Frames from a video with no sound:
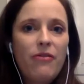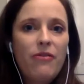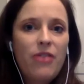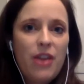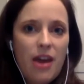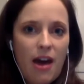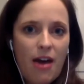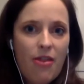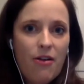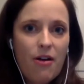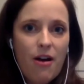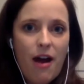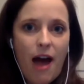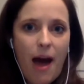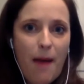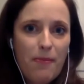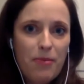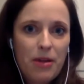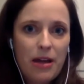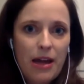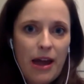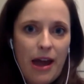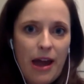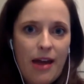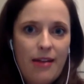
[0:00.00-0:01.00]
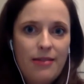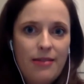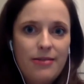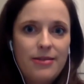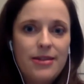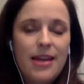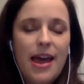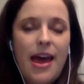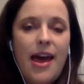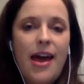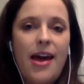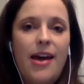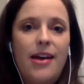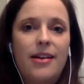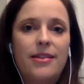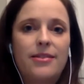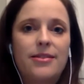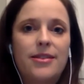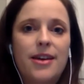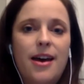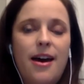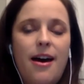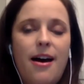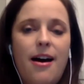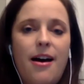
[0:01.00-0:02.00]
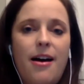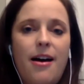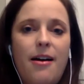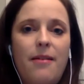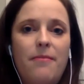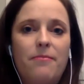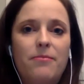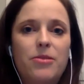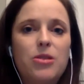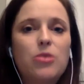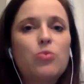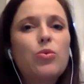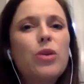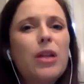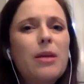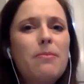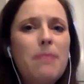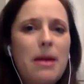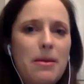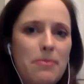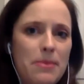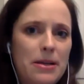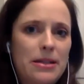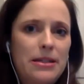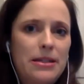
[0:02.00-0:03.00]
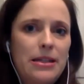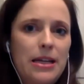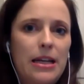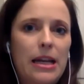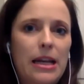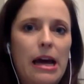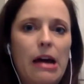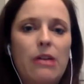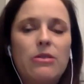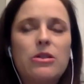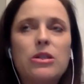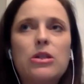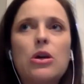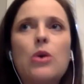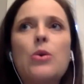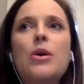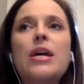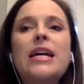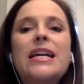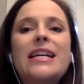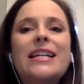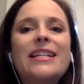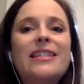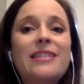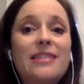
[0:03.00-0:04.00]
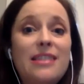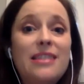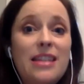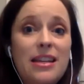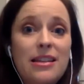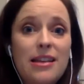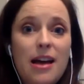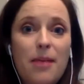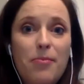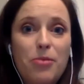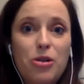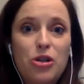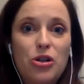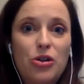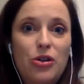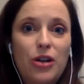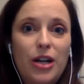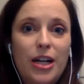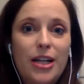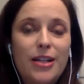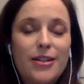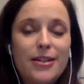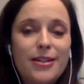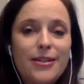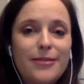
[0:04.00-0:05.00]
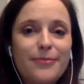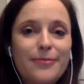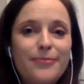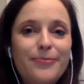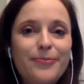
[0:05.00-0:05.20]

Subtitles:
other applicants and to really make me stand out. So seize opportunities.